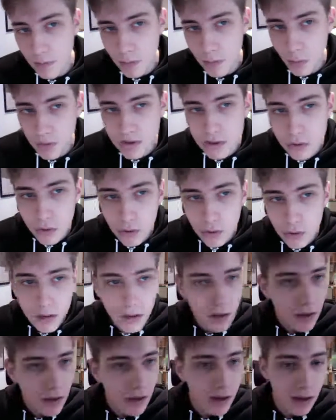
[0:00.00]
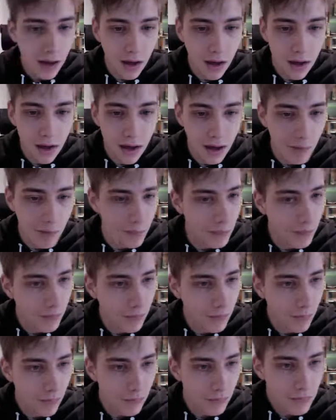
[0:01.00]
we saw.
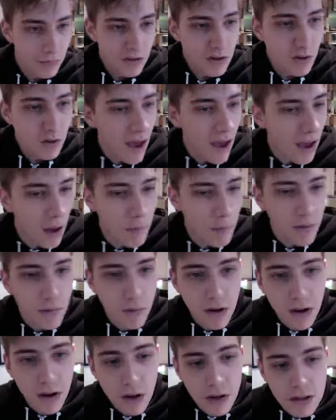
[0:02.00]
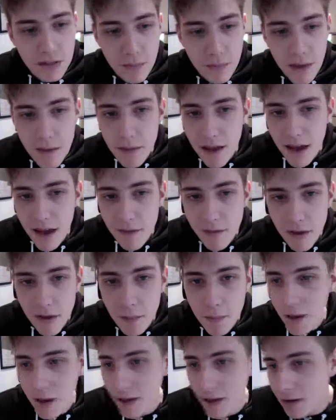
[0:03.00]
So yeah, it'd be really good to maybe have
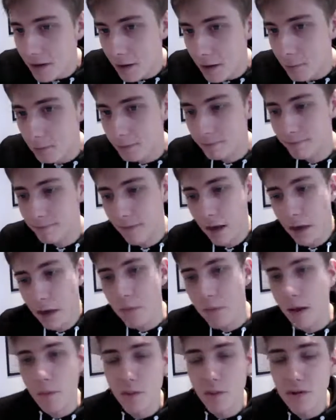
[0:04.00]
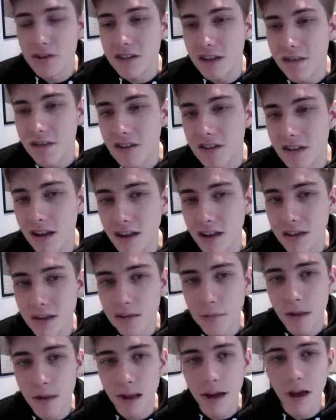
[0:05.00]
him at the club. And we'll just have to see how things
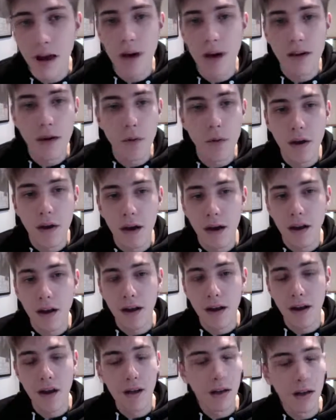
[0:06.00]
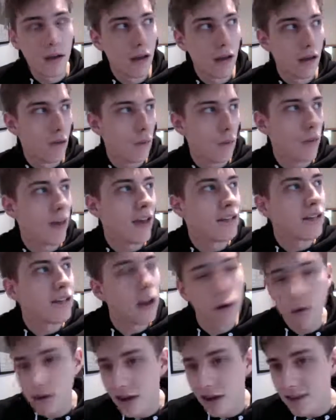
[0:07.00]
play out. I know we're getting
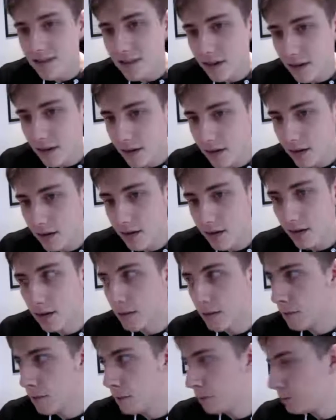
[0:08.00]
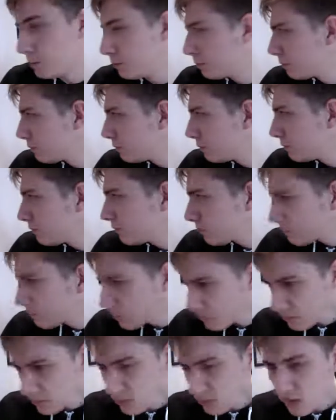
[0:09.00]
Konate
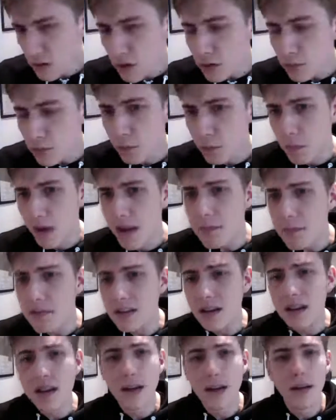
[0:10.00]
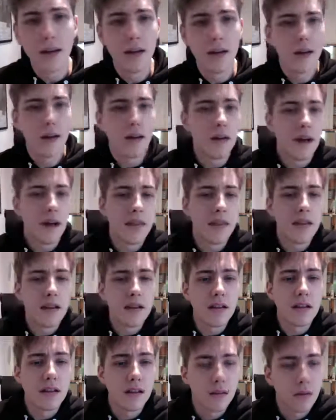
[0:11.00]
from Leipzig. I think
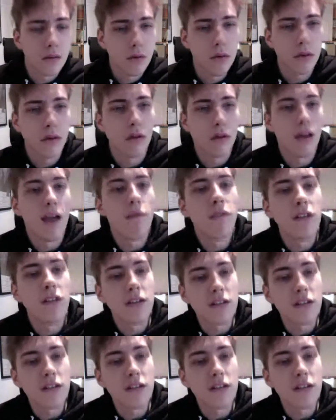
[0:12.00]
everything's